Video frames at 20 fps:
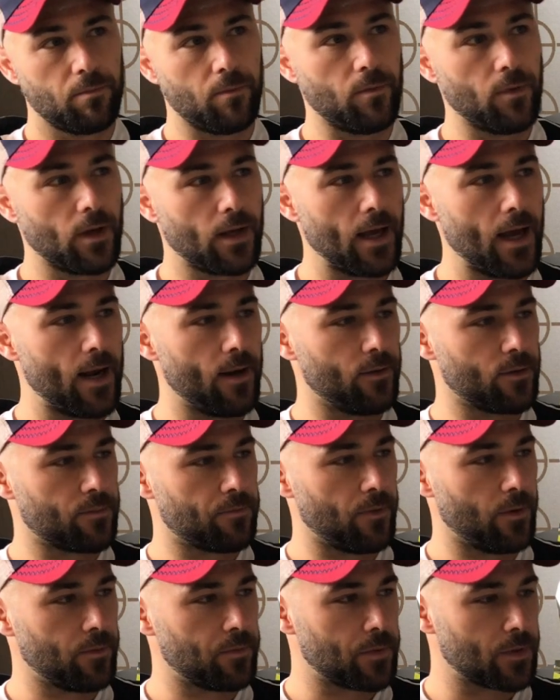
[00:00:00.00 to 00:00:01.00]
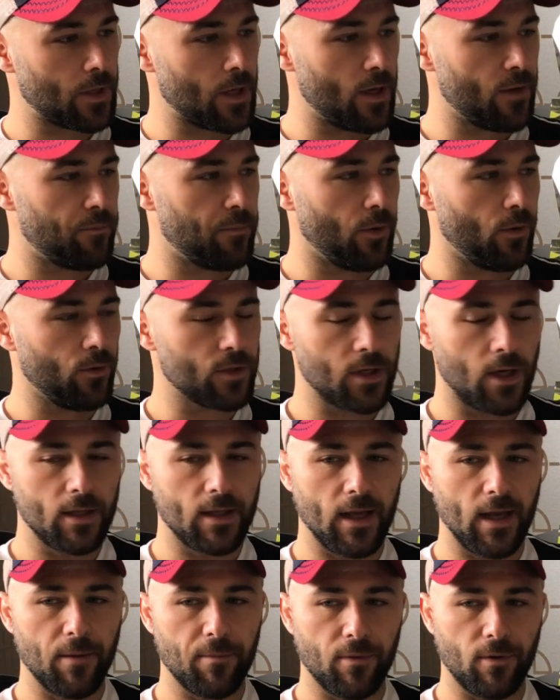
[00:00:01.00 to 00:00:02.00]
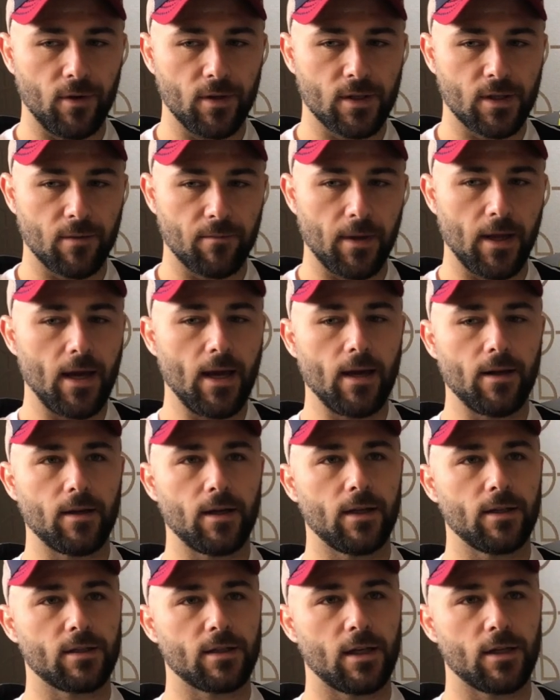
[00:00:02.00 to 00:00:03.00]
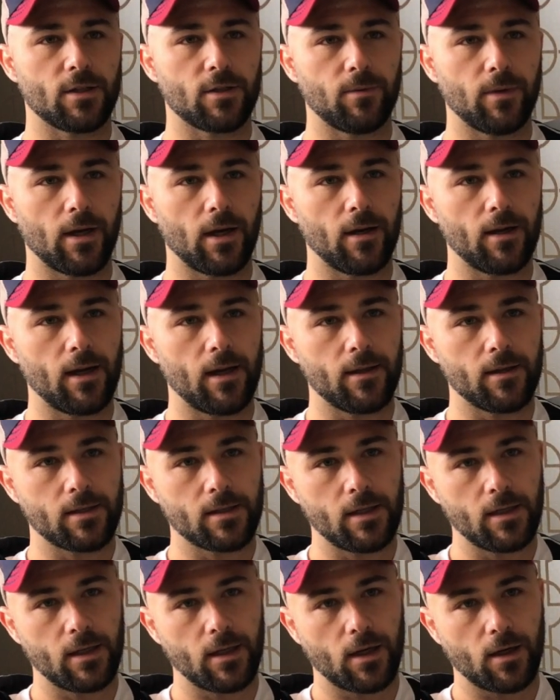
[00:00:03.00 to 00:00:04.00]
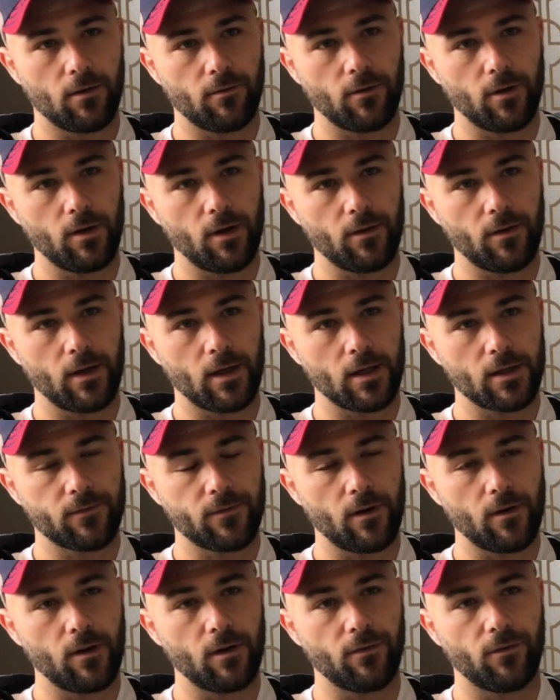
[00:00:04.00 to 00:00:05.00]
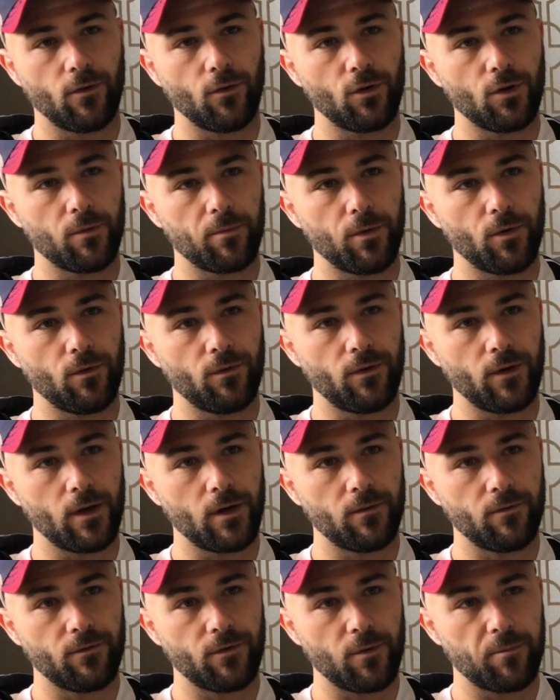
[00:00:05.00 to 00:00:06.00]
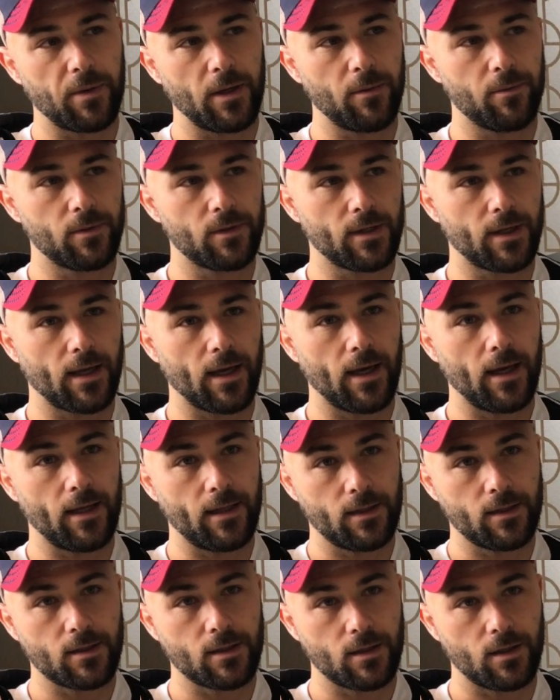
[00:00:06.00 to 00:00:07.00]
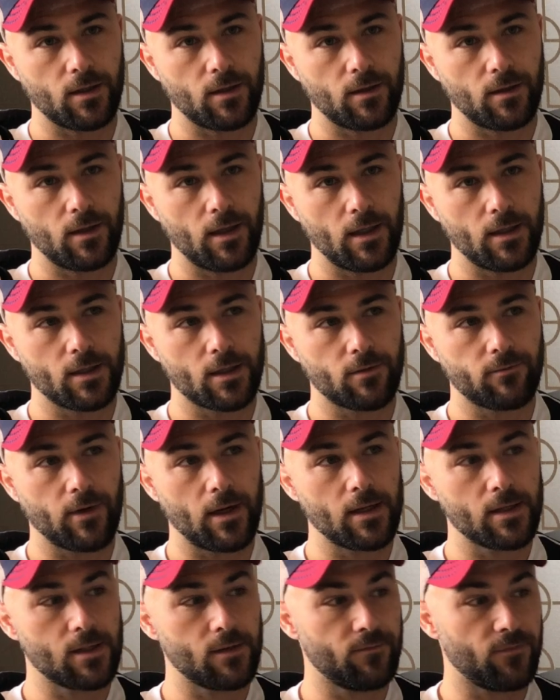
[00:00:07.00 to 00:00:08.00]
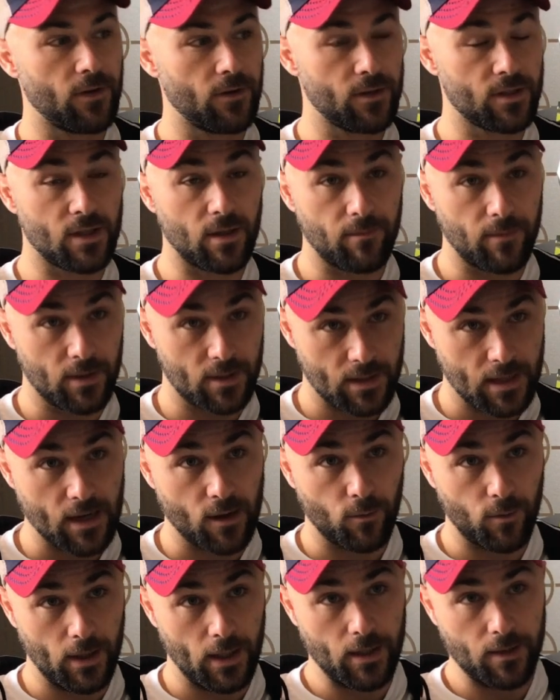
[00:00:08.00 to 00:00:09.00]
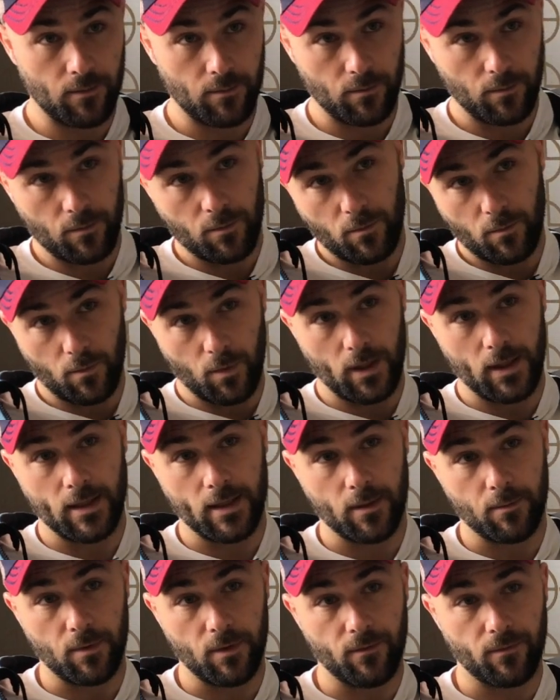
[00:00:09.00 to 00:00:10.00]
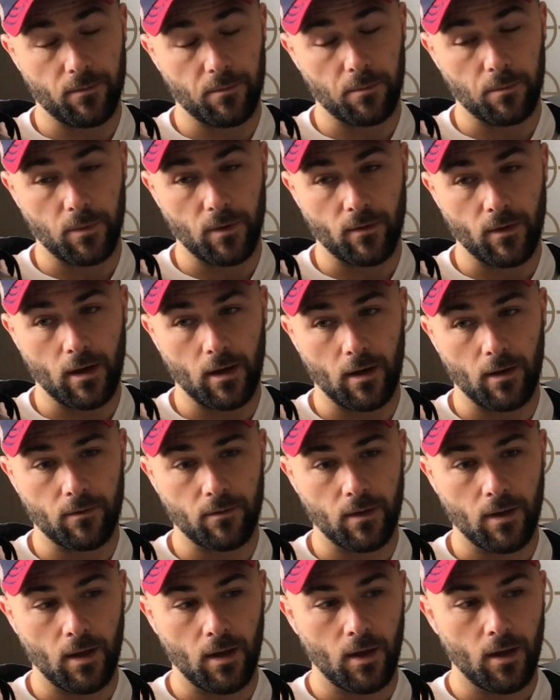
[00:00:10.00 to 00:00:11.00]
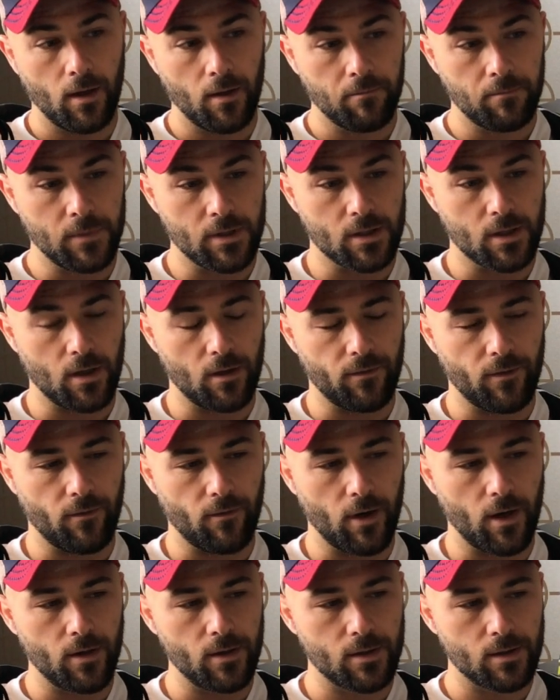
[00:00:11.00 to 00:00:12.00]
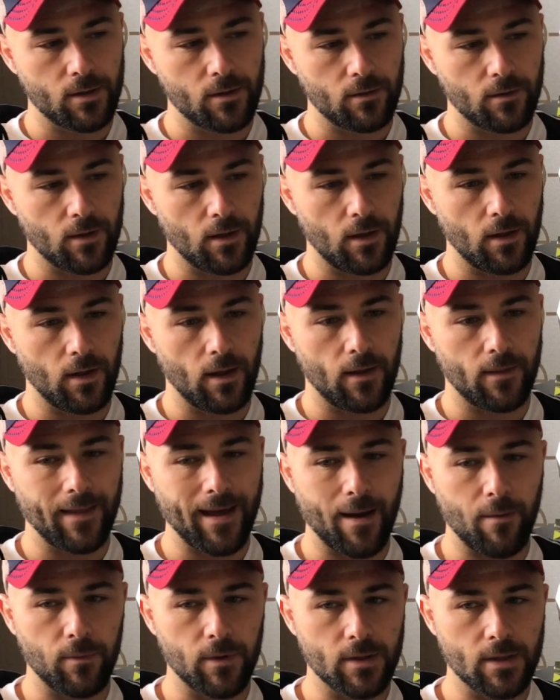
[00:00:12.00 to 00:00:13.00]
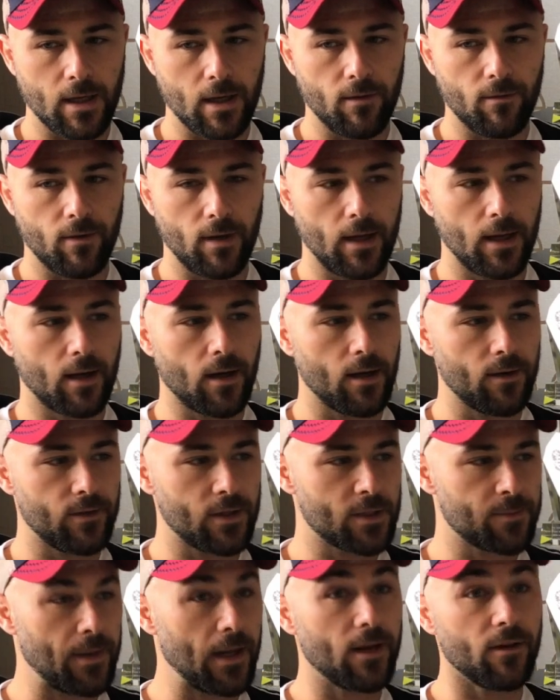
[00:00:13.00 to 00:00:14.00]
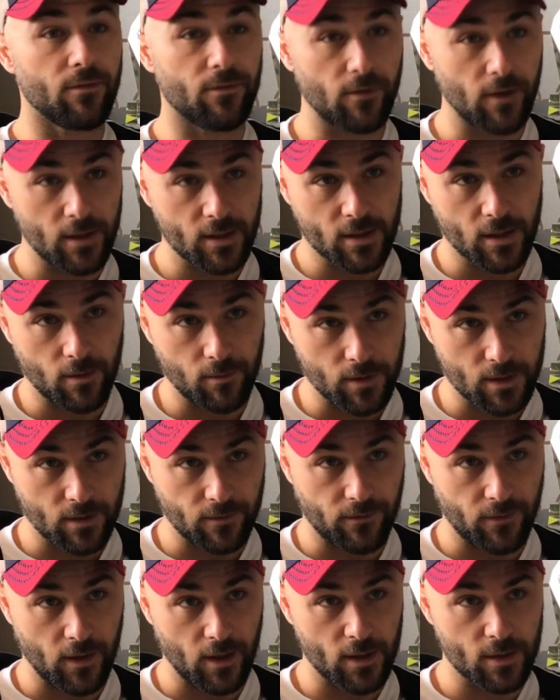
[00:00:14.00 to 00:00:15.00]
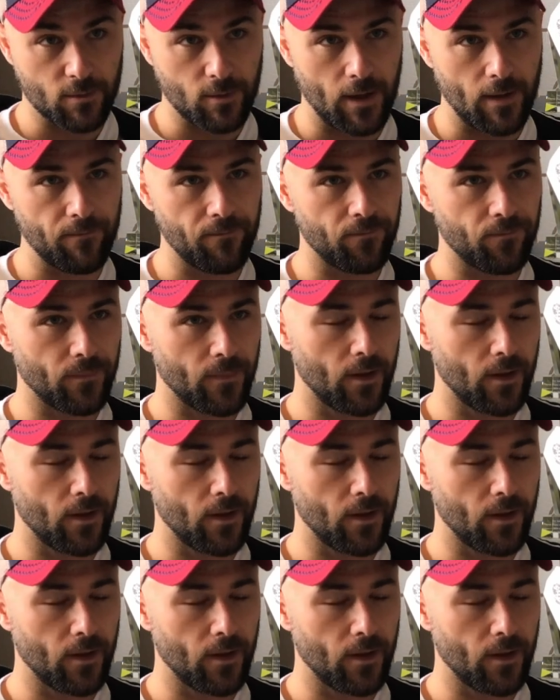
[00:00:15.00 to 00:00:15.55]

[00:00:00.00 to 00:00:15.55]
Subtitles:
Again, it was kind of Paul's idea, brought it to me, and said, should we go down the syndicate route? I think it's very affordable for people to get into racing, very similar to how we did with our Miss Sophie Rose. And that was it, really. It kind of expanded. Florencio was the first one.